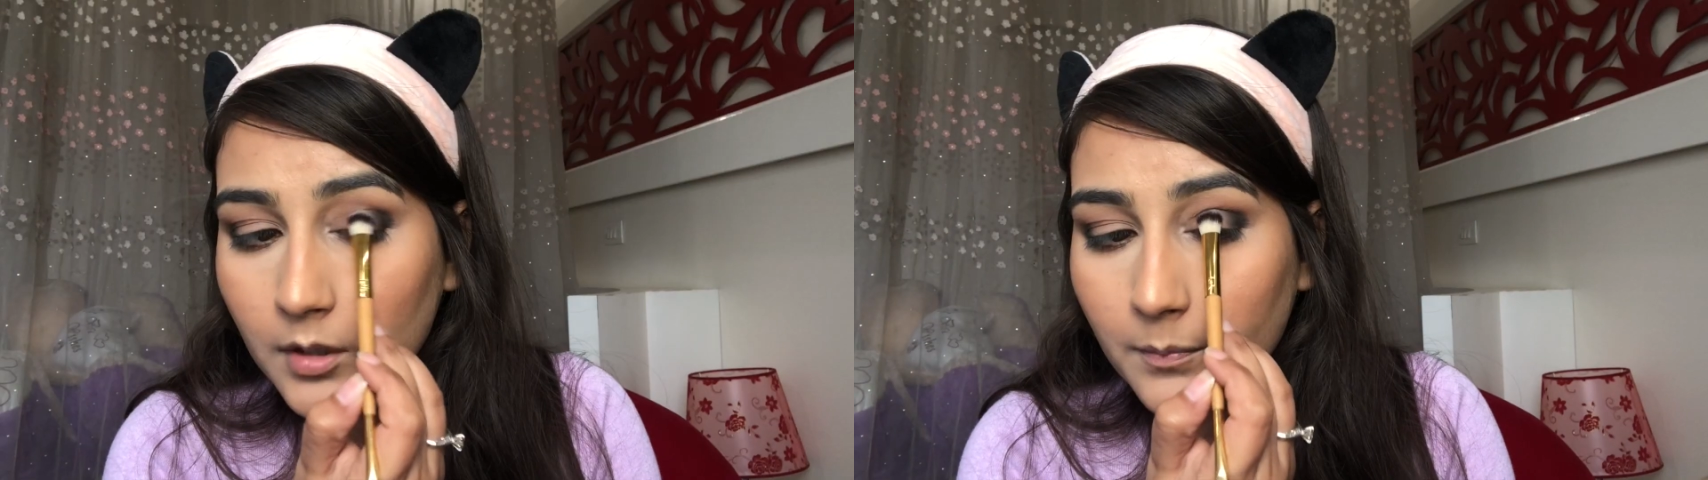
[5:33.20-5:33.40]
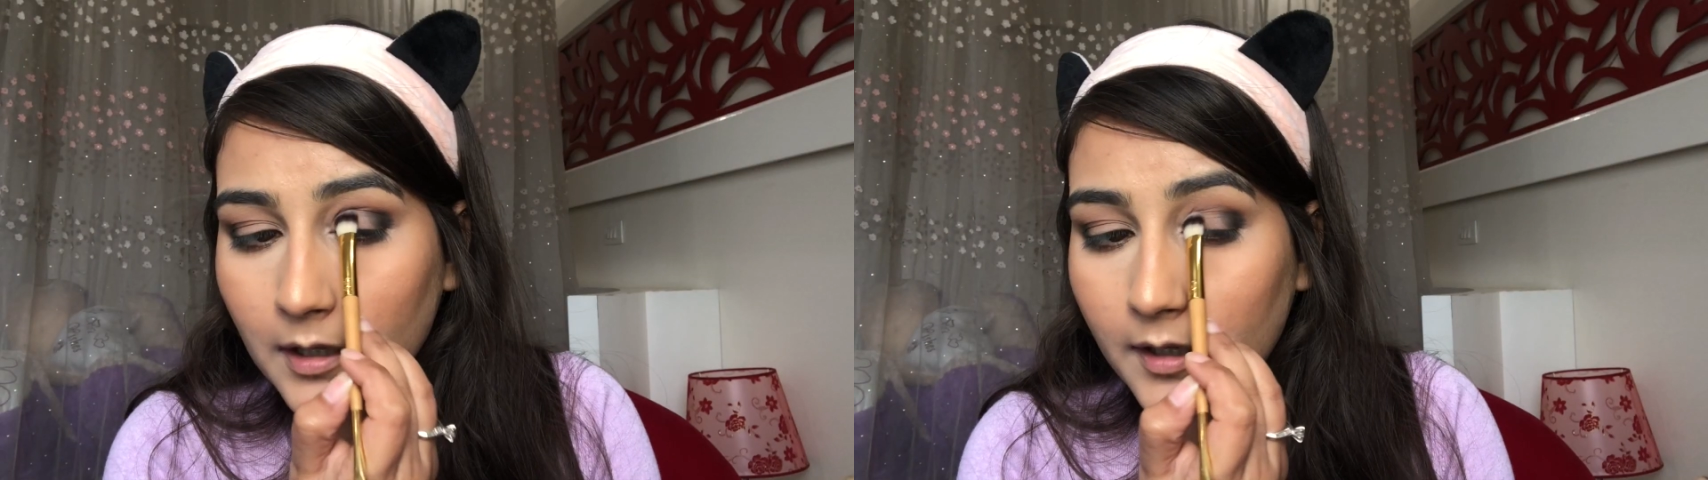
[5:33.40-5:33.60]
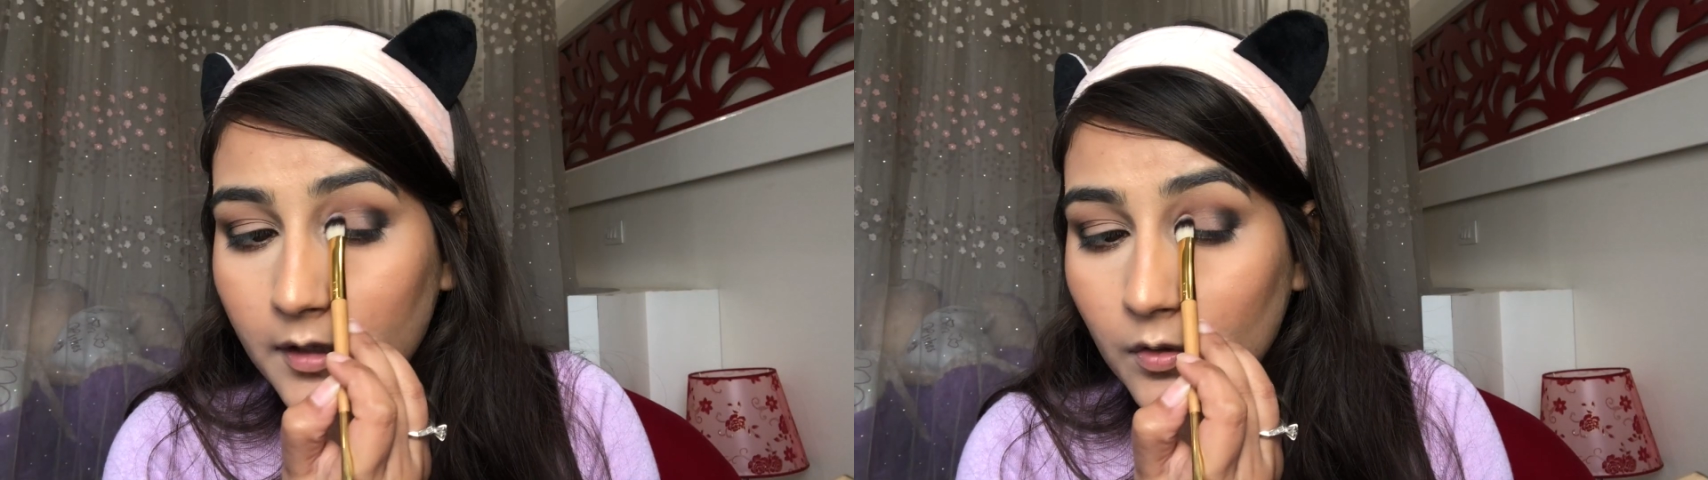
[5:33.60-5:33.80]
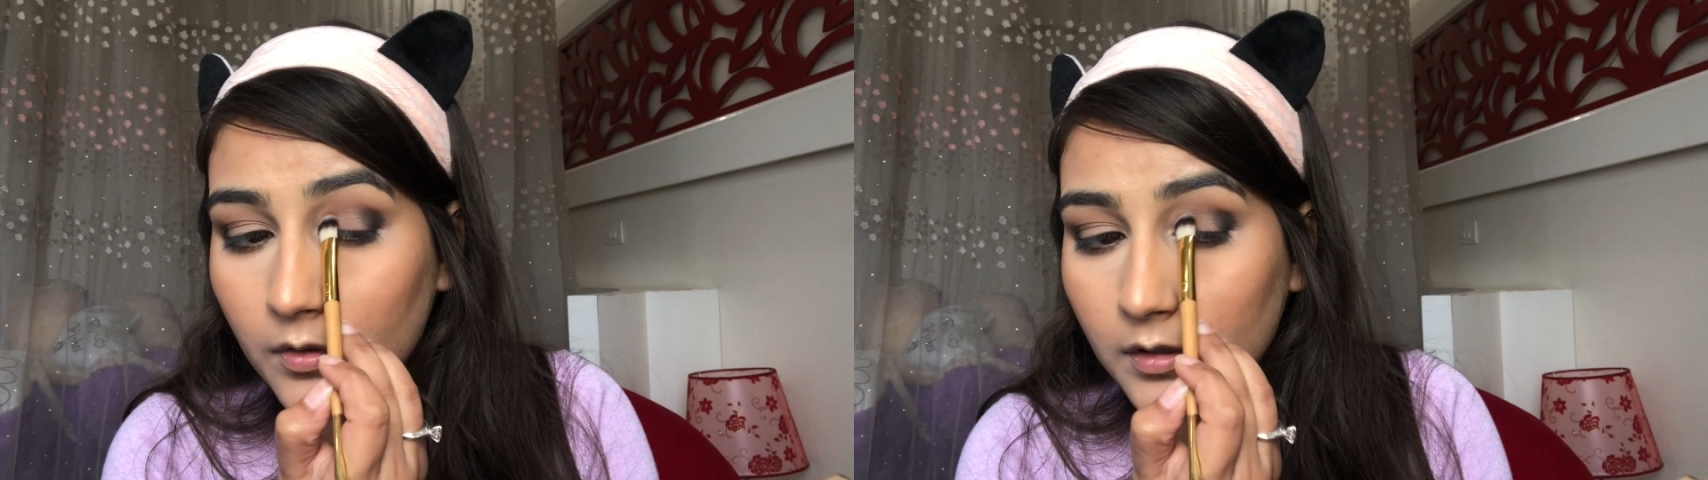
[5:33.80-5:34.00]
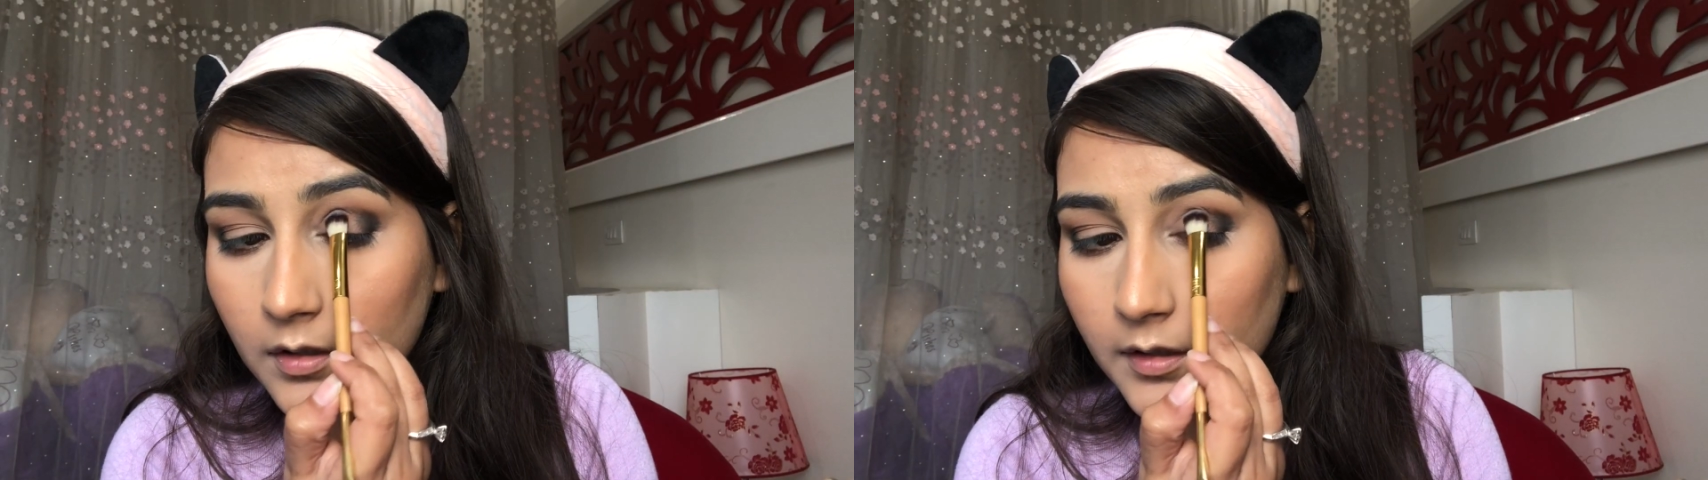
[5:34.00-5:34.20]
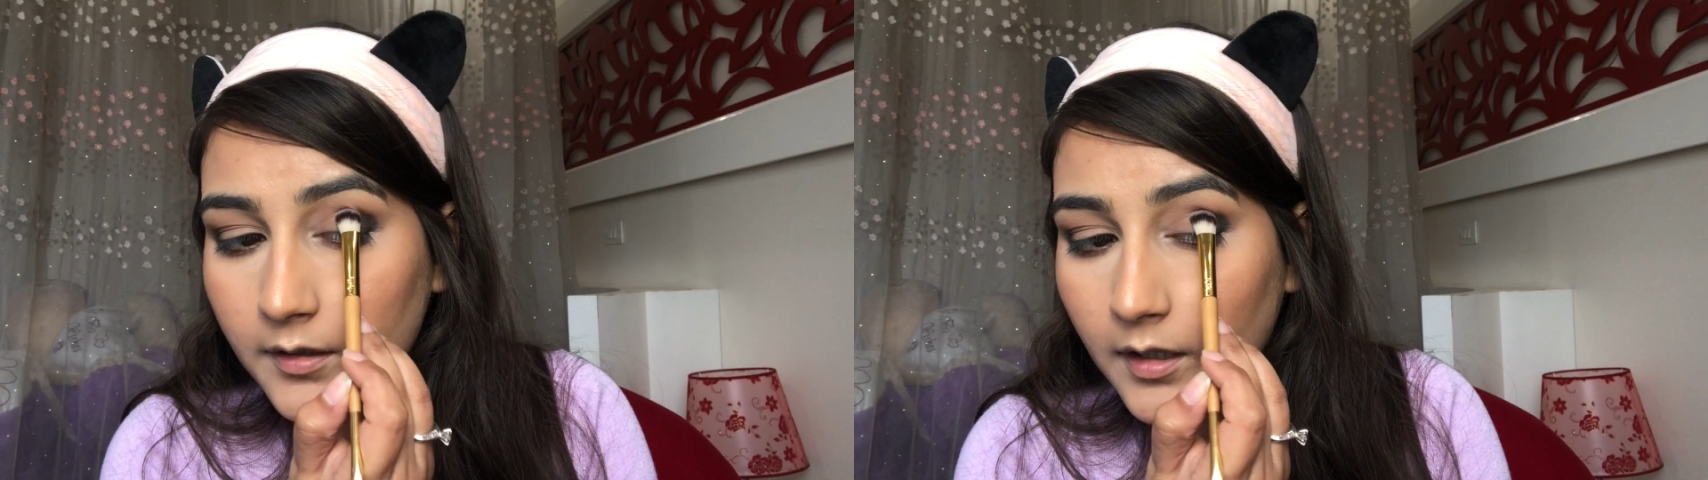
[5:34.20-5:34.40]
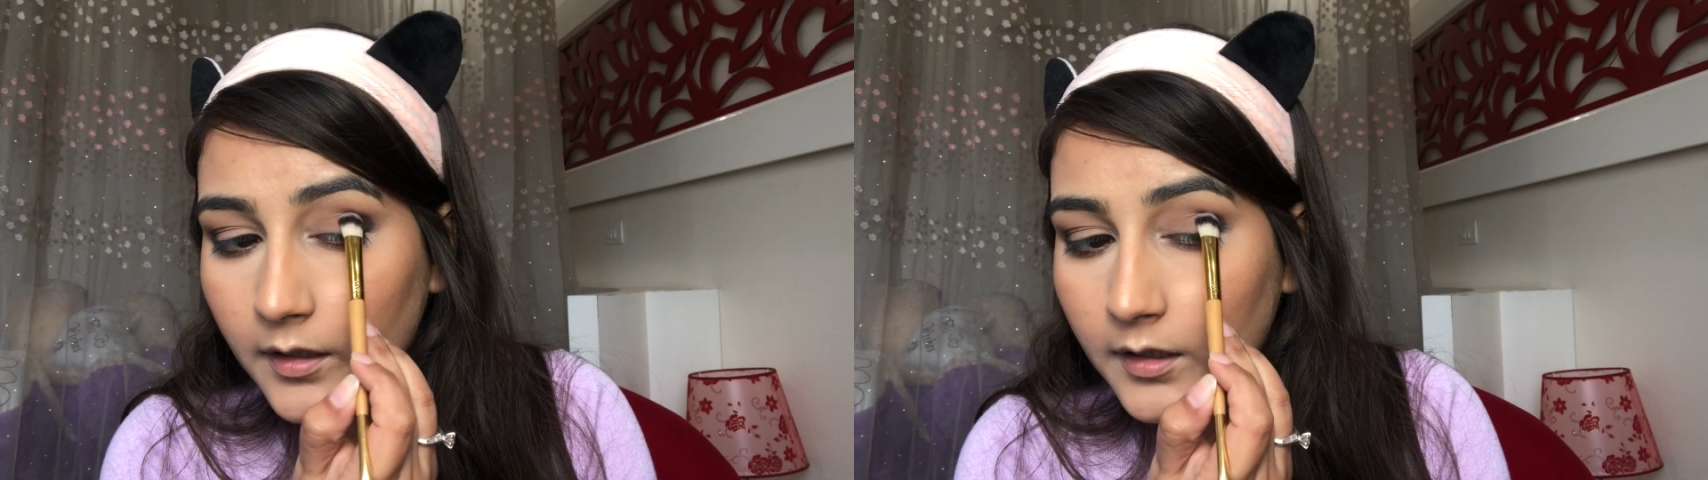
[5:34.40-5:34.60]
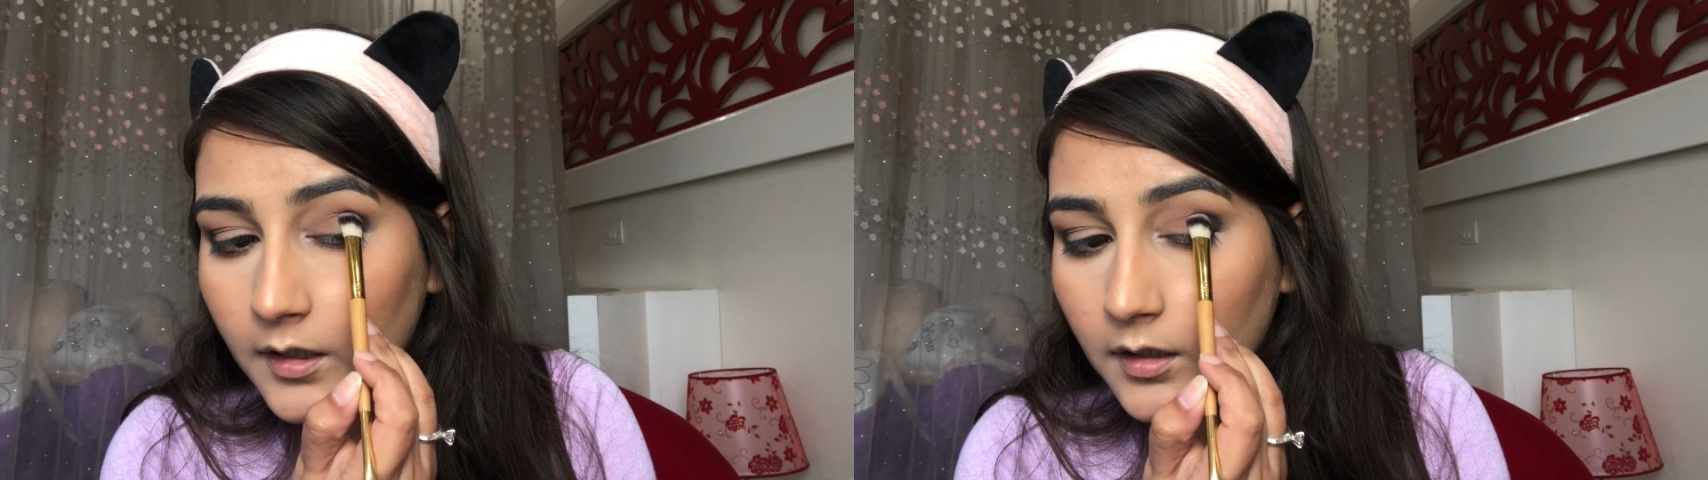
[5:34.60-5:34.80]
apply it on the lid
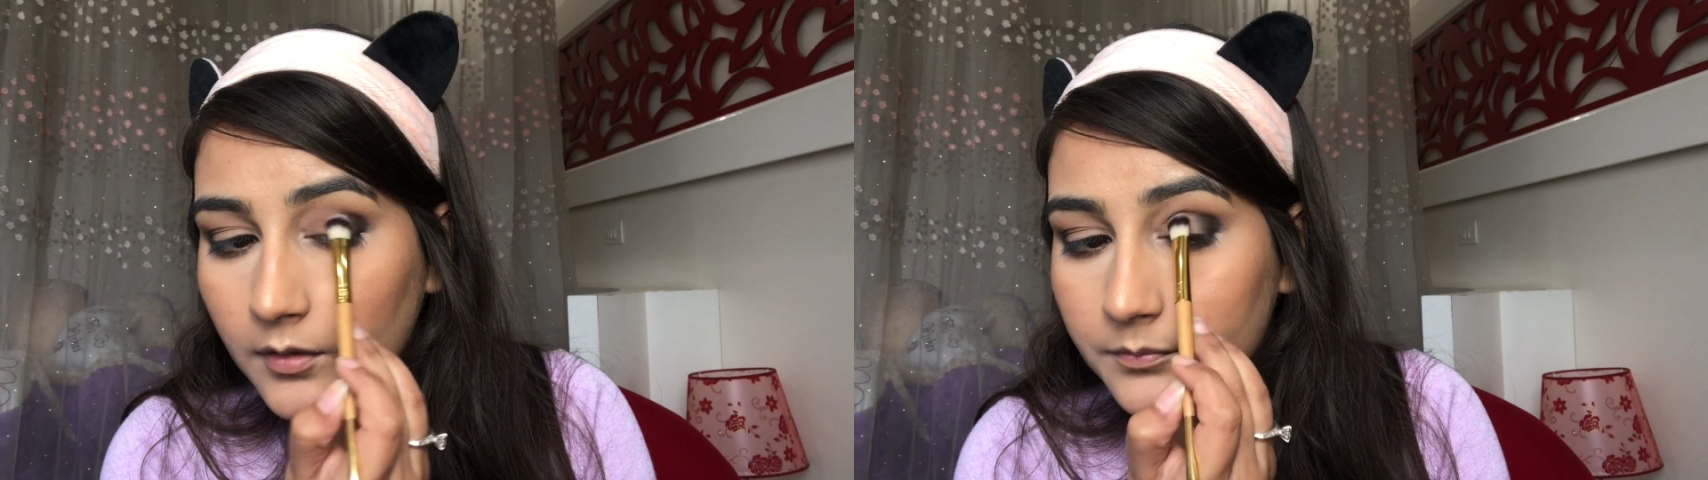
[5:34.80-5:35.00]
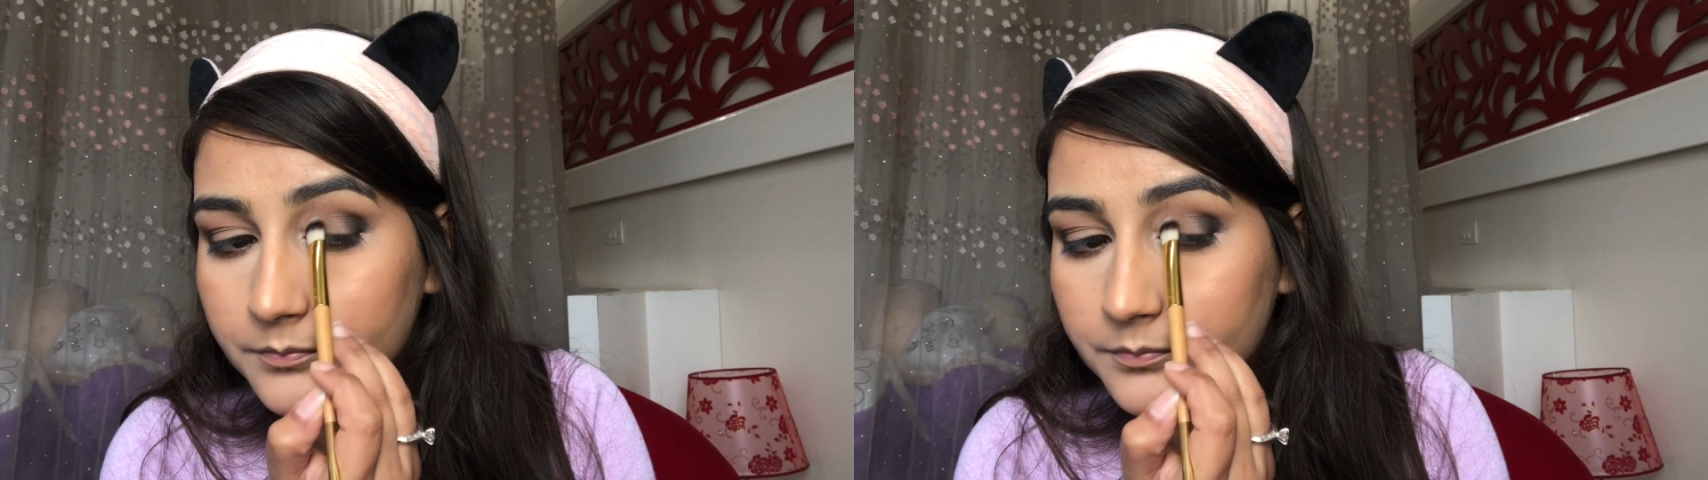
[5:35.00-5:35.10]
area